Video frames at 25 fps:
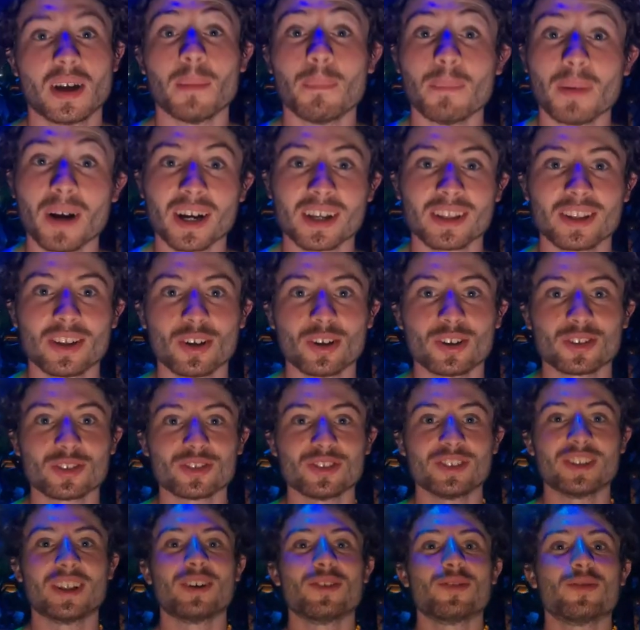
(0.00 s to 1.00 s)
I'm back at the
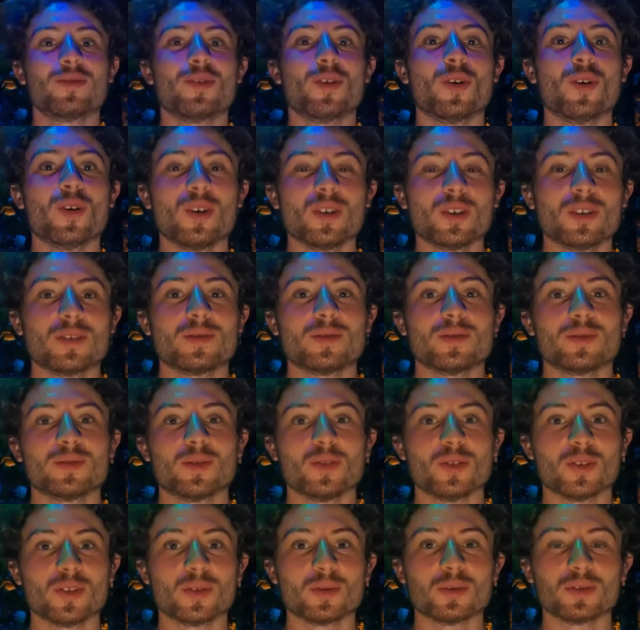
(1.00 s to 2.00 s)
hostel now. Fall of them
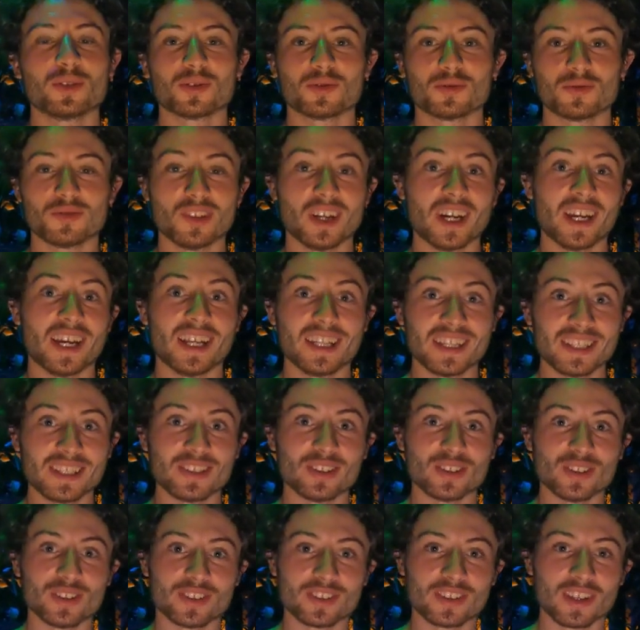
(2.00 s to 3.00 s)
from there was really
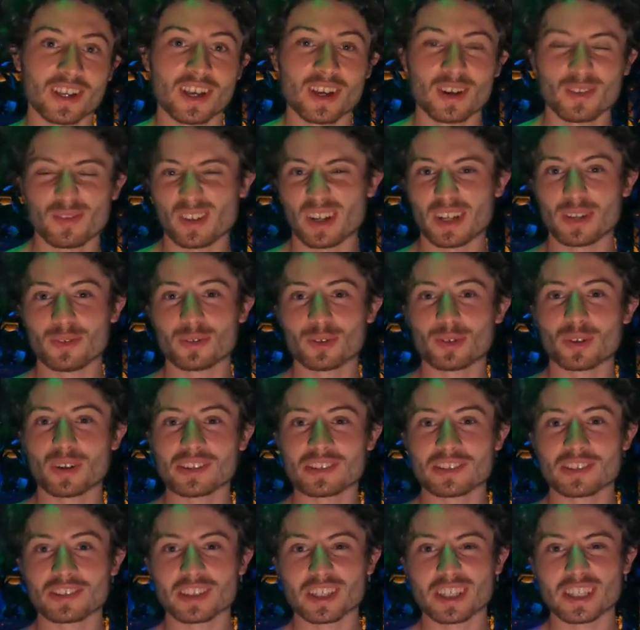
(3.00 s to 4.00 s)
good. For anyone who
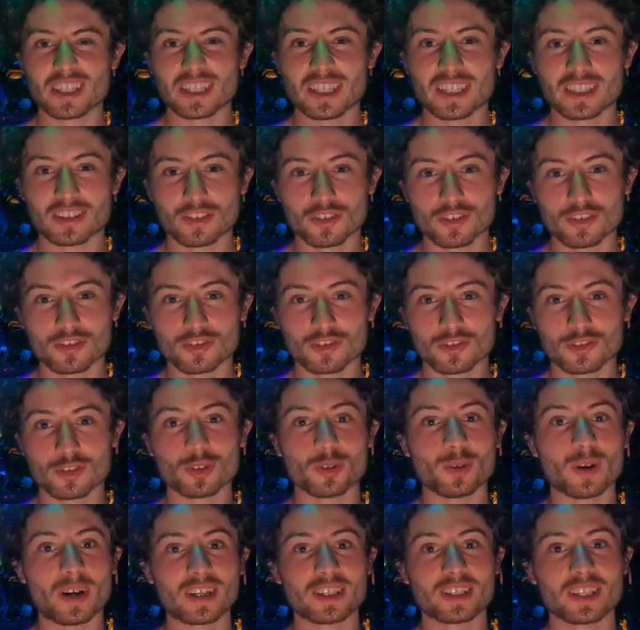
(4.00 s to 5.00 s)
hasn't seen it yet, there's
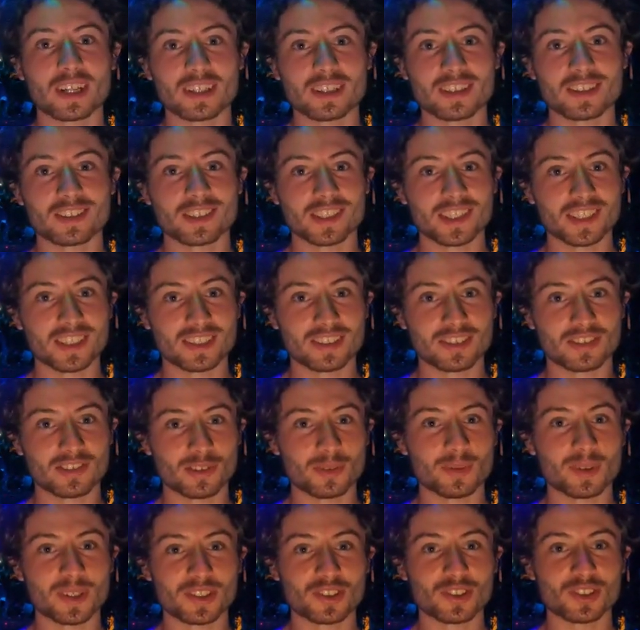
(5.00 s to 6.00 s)
two end credit scenes,
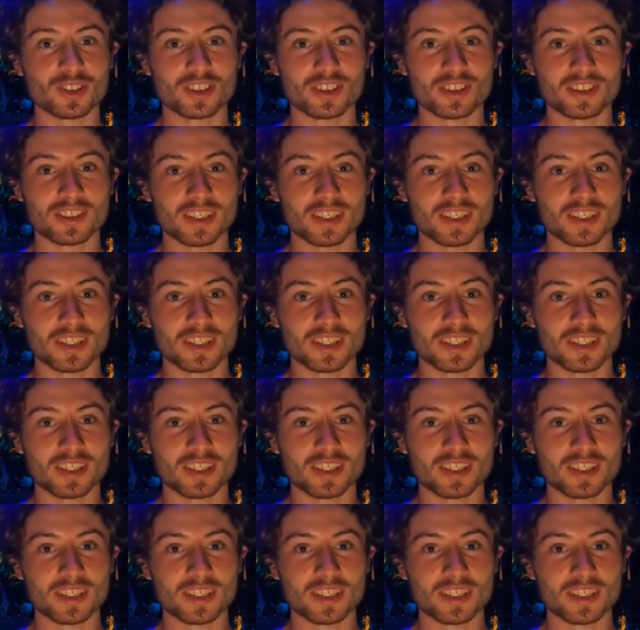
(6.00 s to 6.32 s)
so make sure you